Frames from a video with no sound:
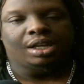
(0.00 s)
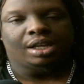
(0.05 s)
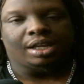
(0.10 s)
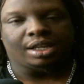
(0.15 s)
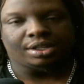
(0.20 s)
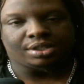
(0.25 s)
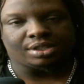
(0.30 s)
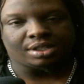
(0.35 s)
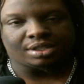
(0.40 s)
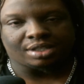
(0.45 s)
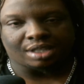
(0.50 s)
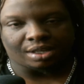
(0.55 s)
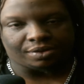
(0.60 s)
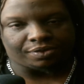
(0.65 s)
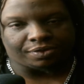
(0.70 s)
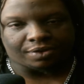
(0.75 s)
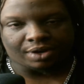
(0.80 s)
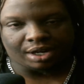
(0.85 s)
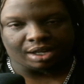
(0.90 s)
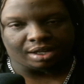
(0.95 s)
It's just that
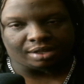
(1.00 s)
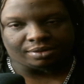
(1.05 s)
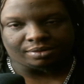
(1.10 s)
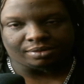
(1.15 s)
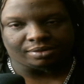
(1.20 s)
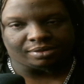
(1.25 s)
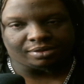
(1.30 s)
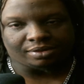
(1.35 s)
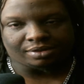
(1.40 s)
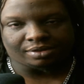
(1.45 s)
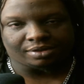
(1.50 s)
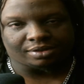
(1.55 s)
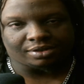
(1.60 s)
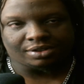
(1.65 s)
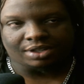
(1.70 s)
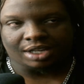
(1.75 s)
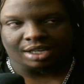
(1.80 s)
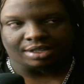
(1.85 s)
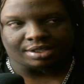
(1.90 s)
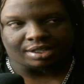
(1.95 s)
Freya
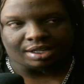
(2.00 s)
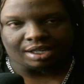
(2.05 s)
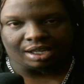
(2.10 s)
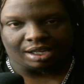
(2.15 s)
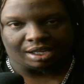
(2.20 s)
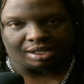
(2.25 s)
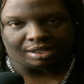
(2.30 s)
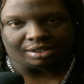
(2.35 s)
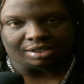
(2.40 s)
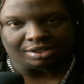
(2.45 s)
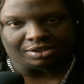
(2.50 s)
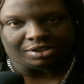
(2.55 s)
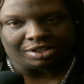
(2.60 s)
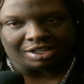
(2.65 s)
doesn't eat.